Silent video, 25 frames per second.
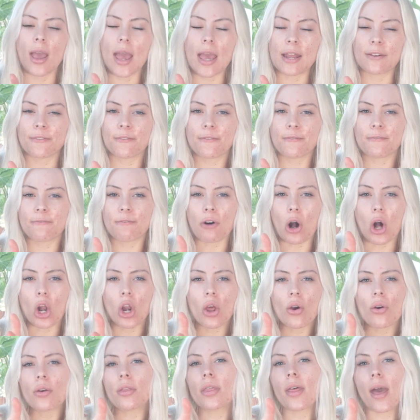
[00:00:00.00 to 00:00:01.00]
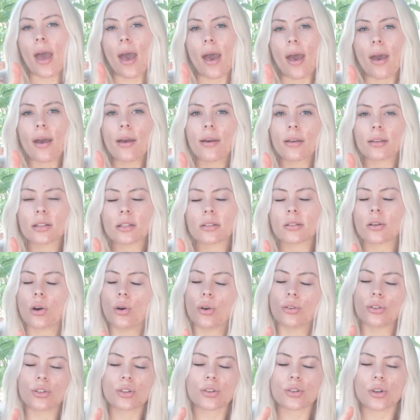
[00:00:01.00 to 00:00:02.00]
and follow that
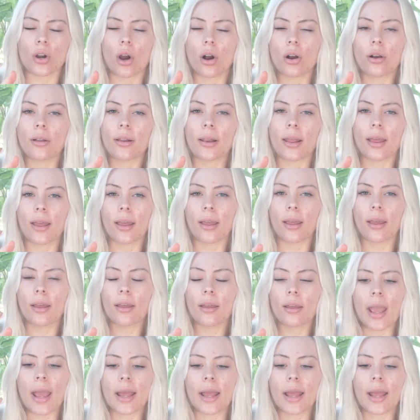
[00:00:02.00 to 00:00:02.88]
so strongly,